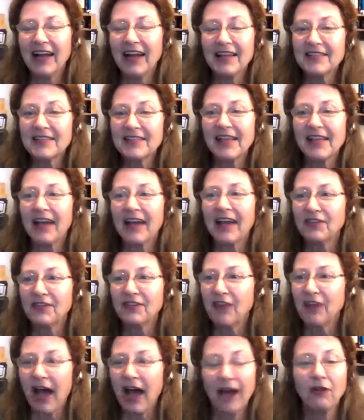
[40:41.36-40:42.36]
said,
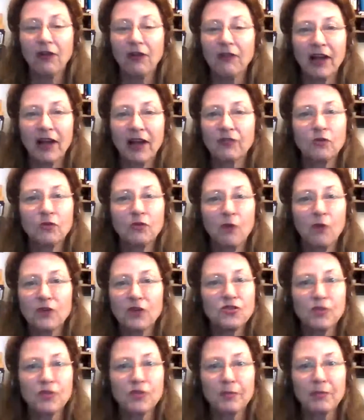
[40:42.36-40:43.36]
"I don't ever
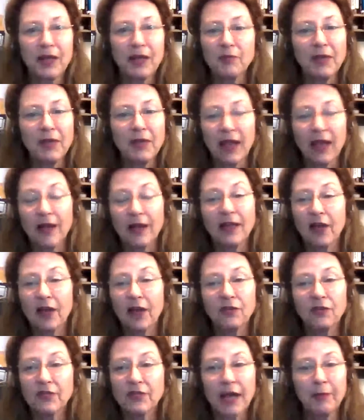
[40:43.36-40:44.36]
want you to make me any
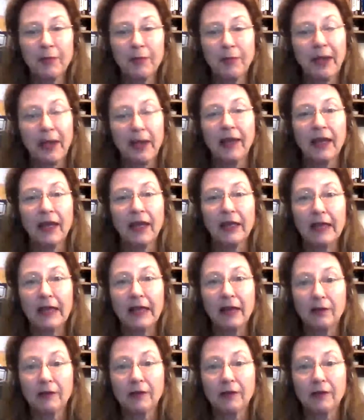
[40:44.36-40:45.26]
other type of pancake again."